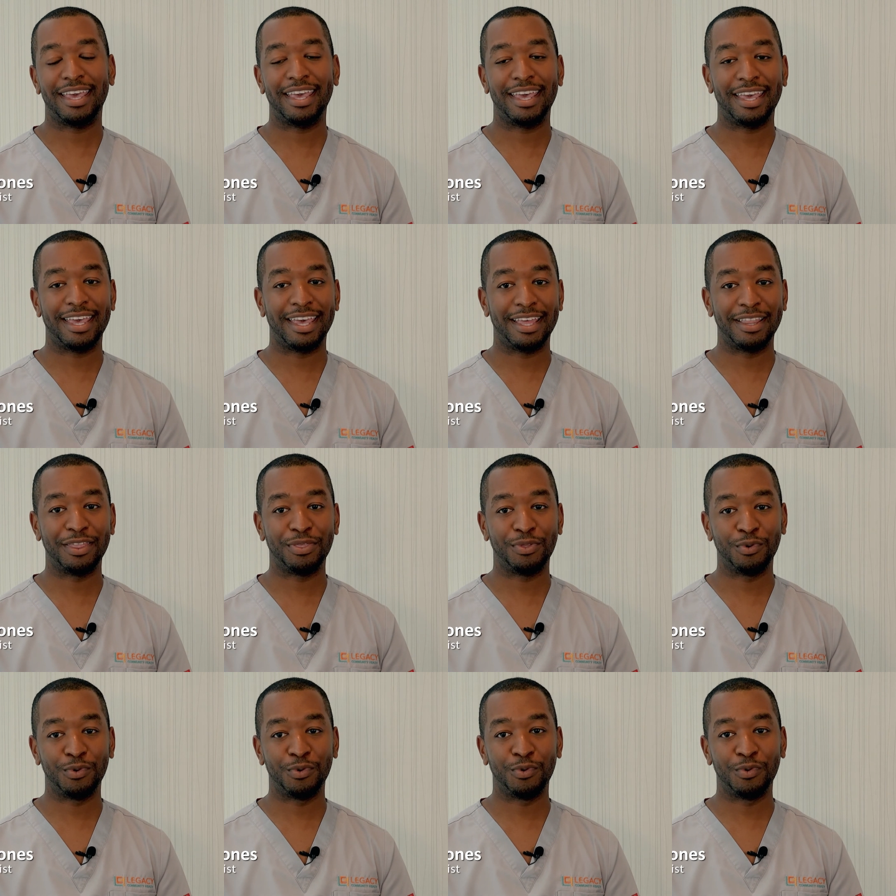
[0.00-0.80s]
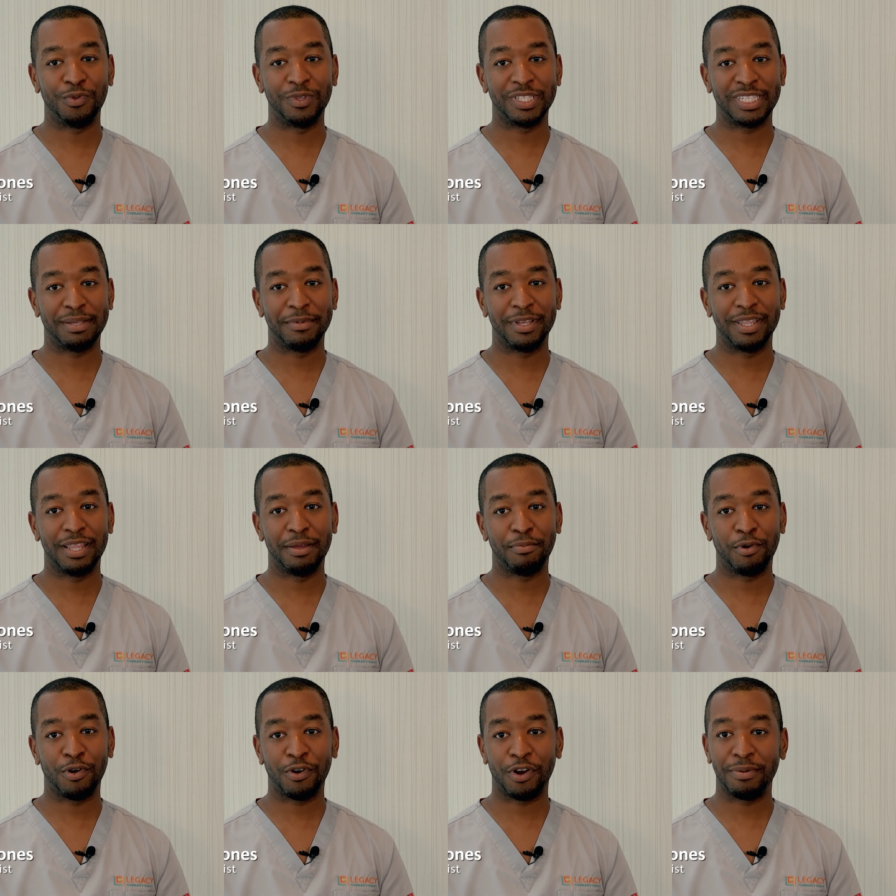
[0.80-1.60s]
and through some of
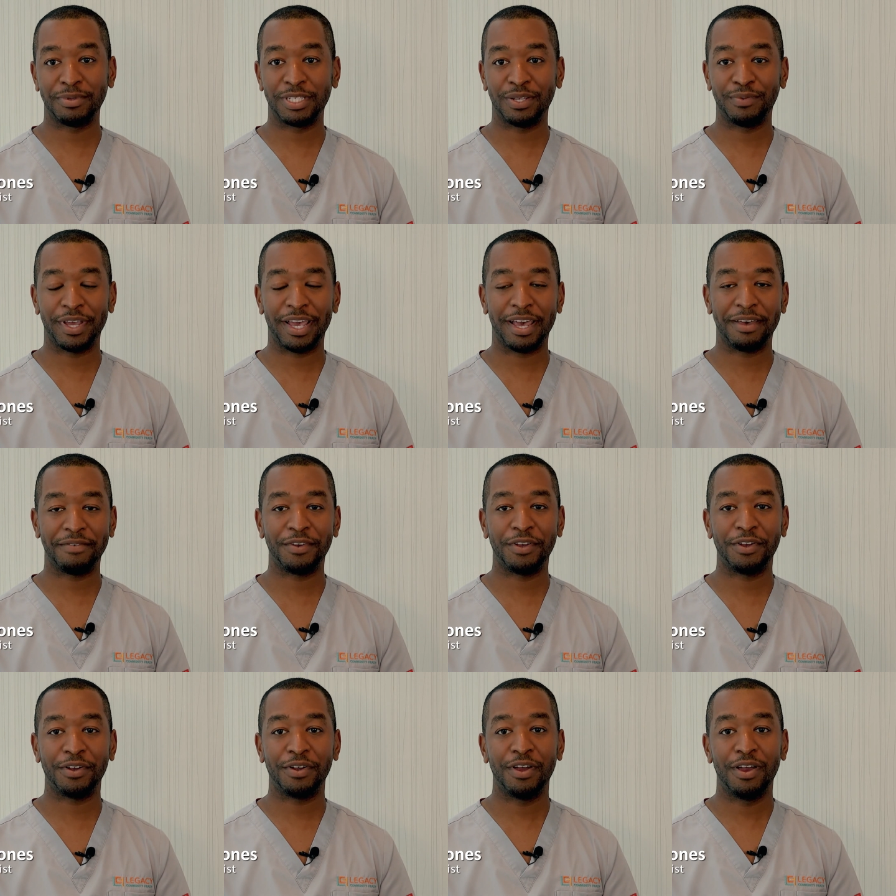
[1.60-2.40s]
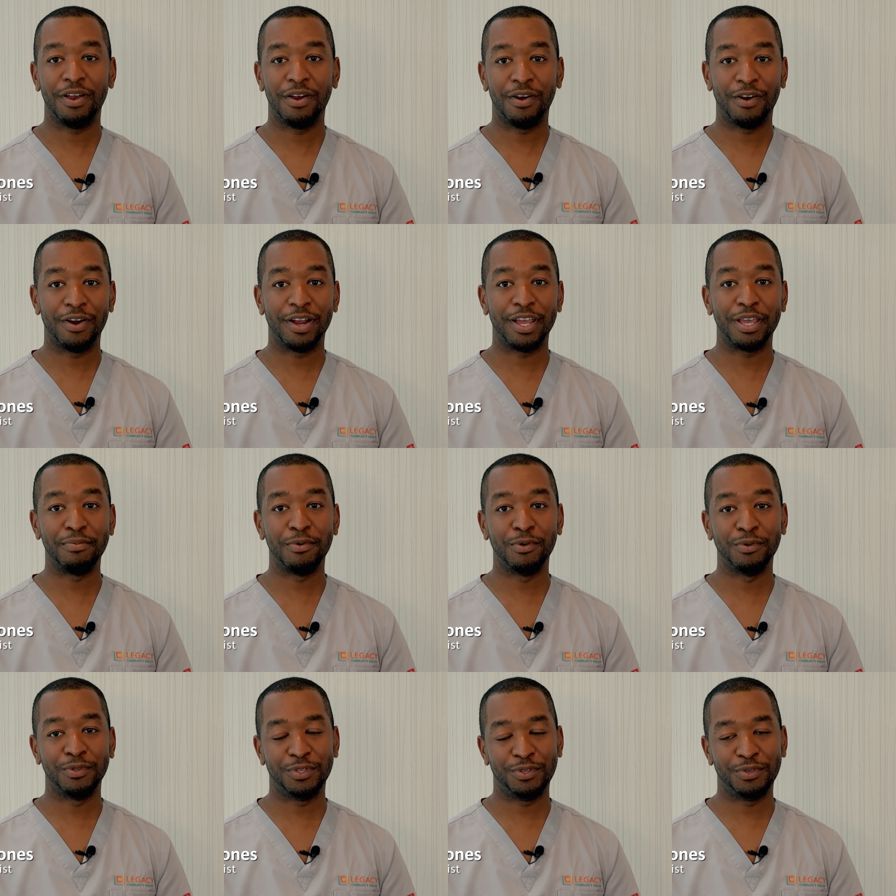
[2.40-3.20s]
the programs that we have here, are
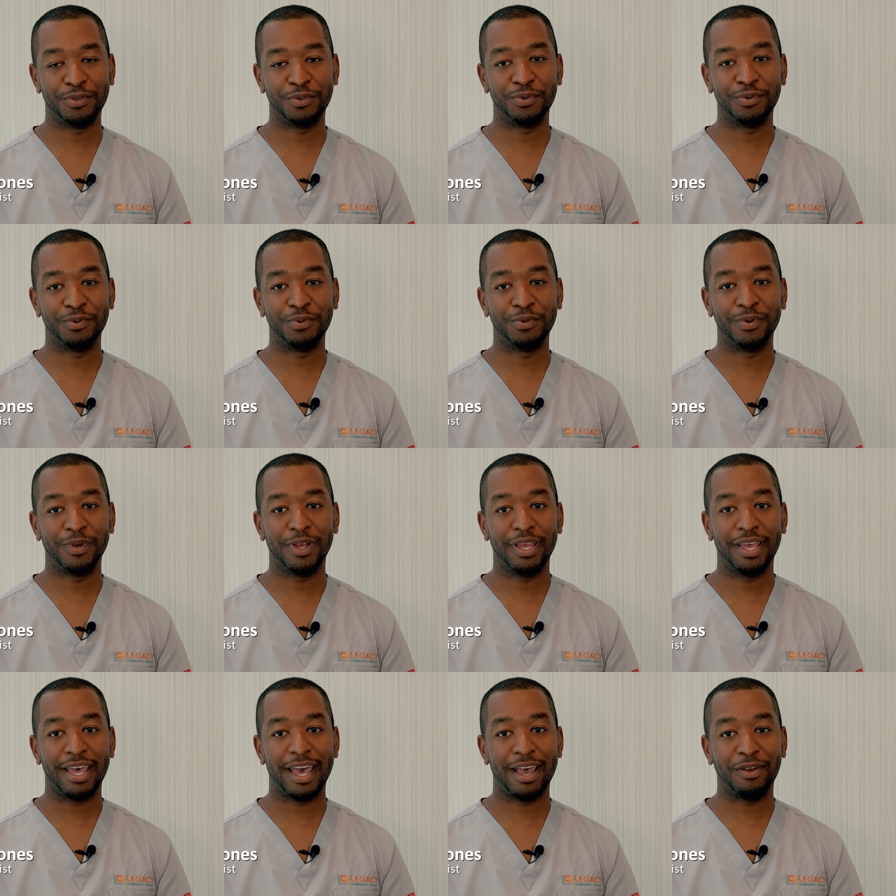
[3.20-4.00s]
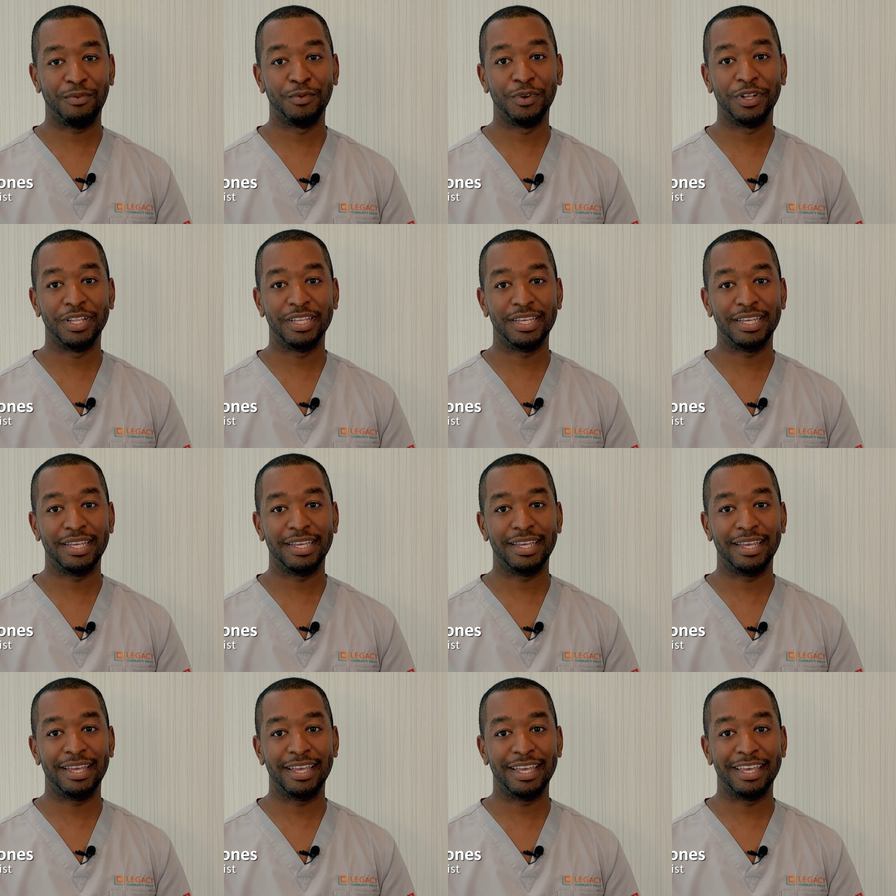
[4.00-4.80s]
able to
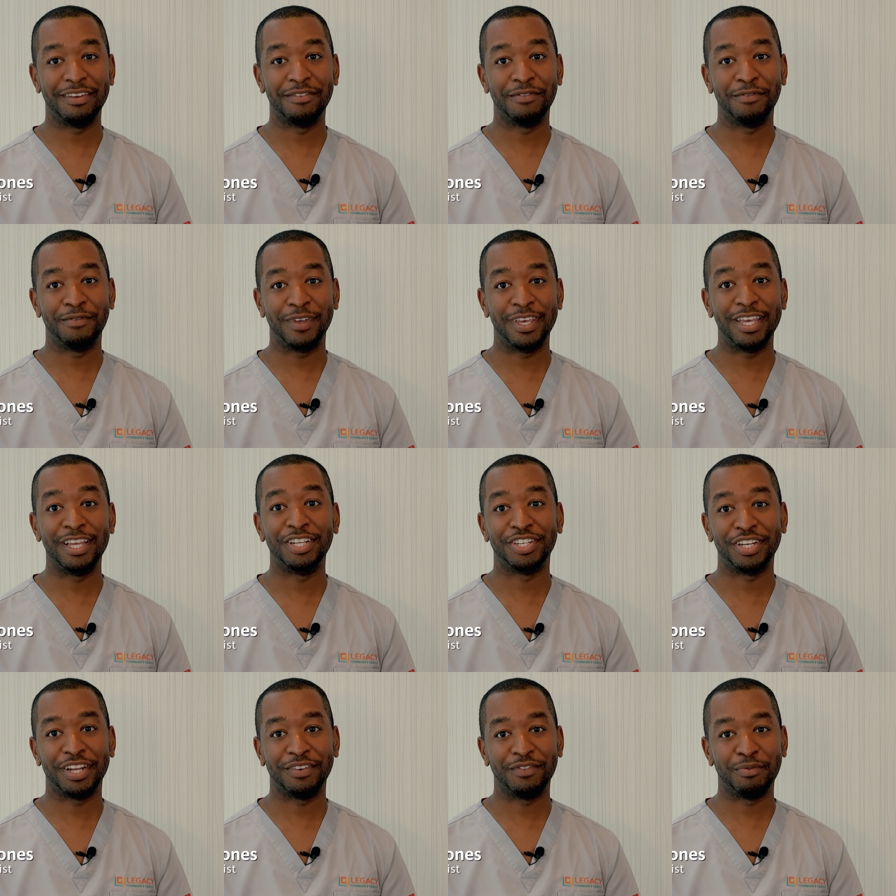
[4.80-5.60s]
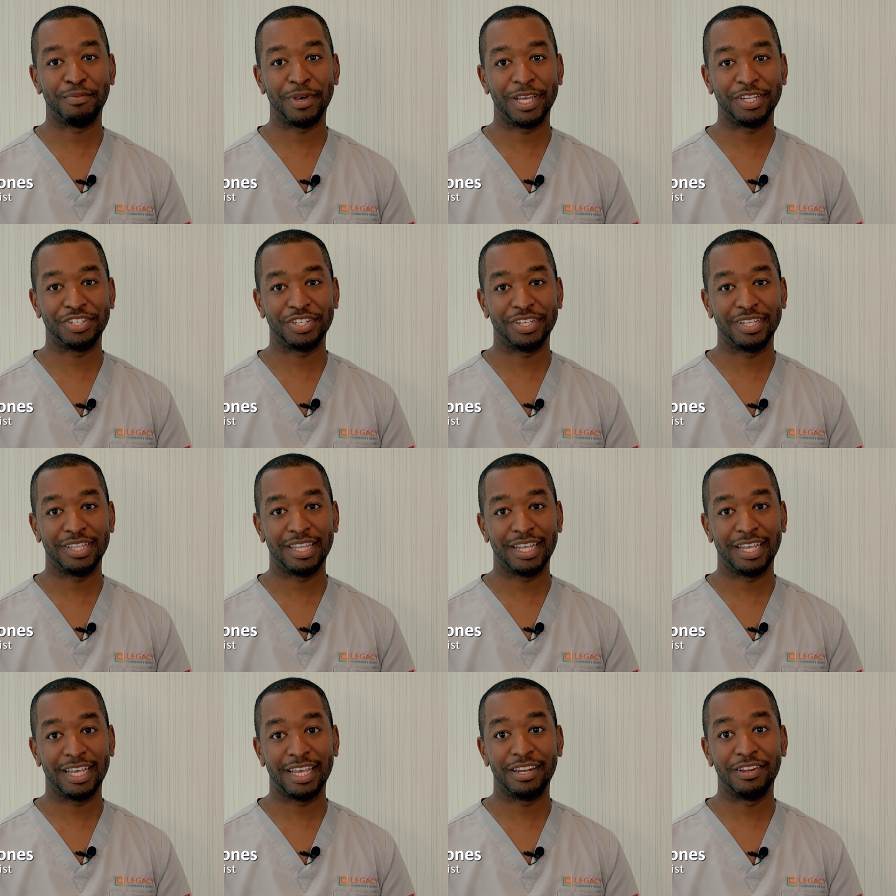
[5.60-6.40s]
really give each and every
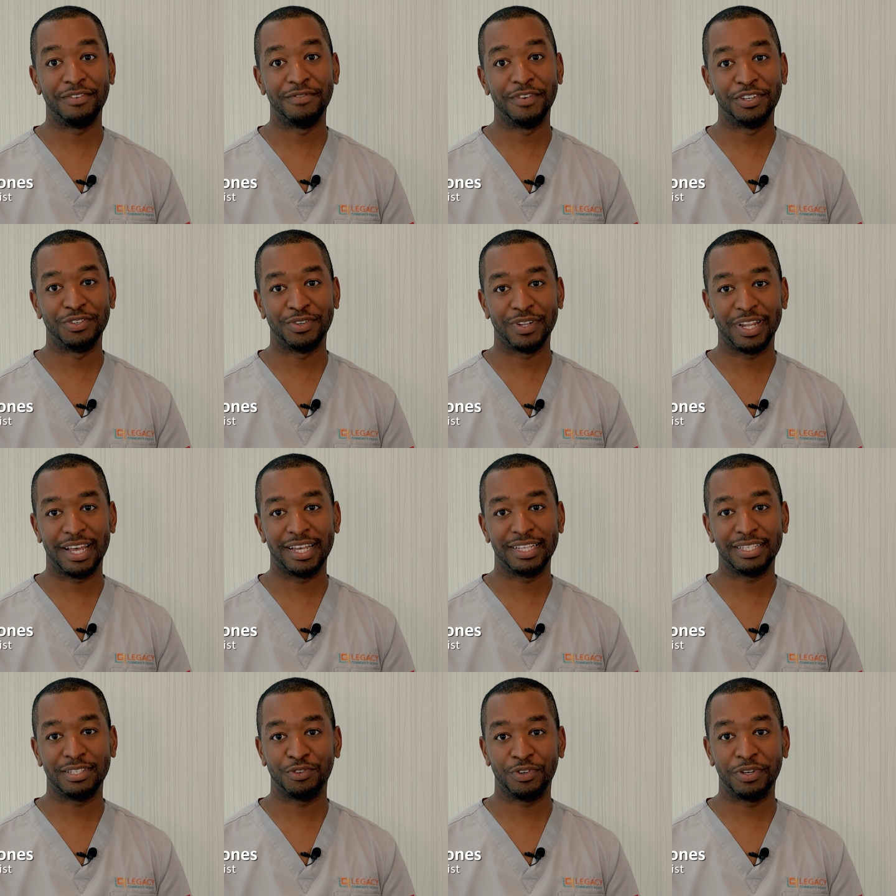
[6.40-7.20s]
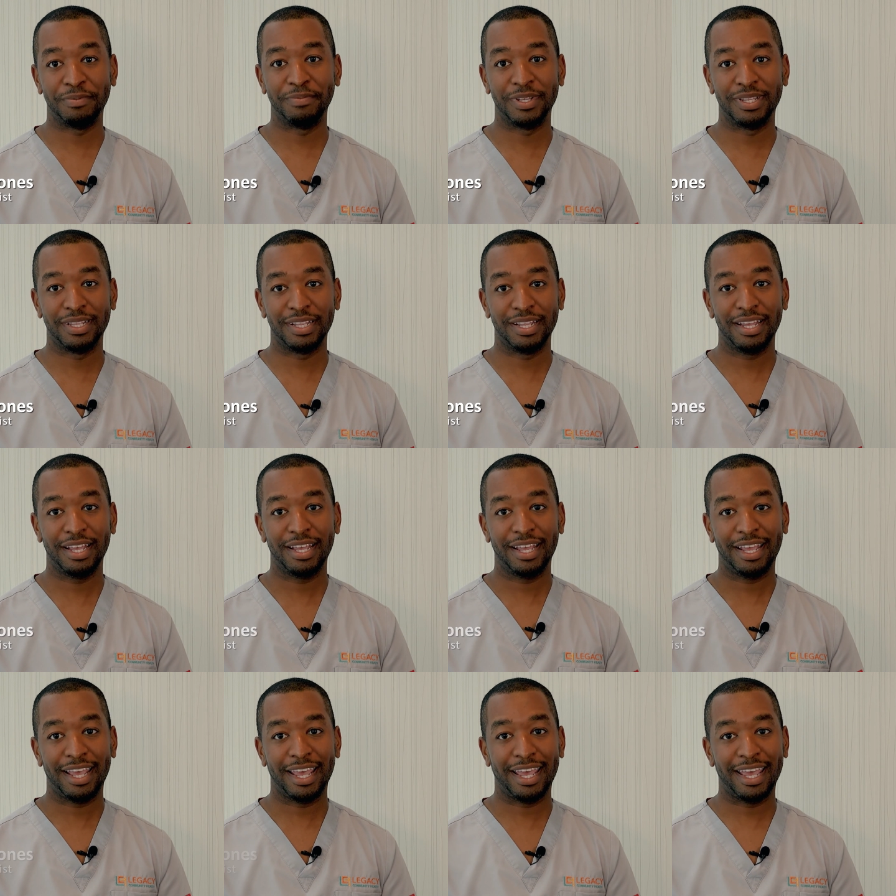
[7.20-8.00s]
patient the individualized treatment
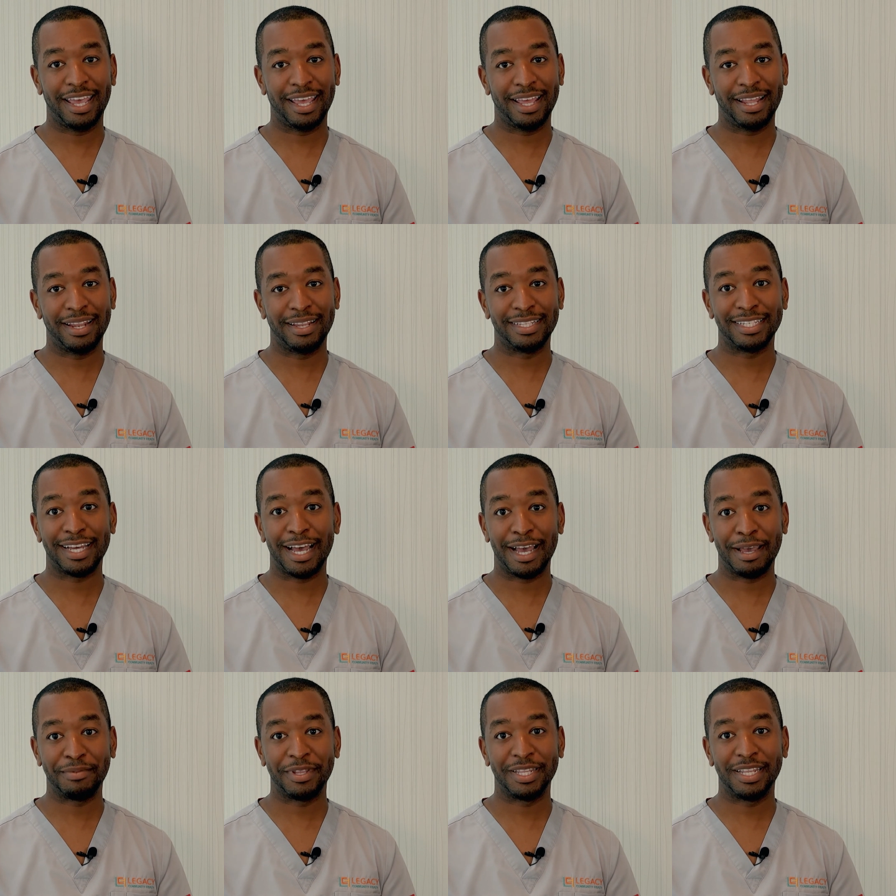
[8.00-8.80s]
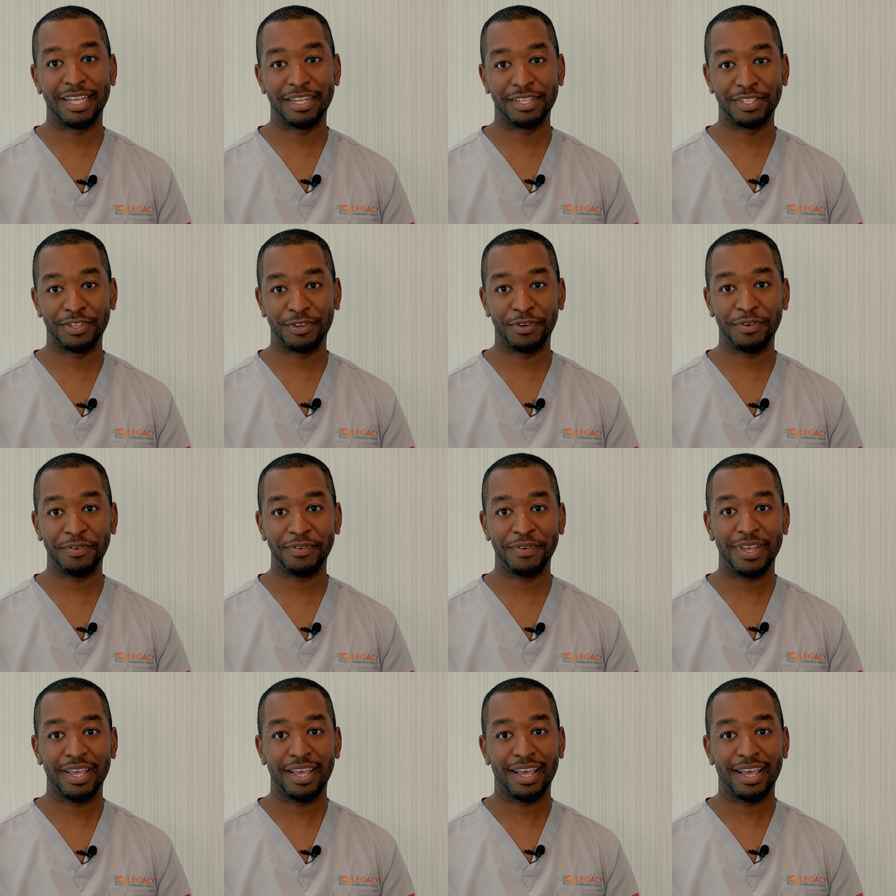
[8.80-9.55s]
and time that they deserve,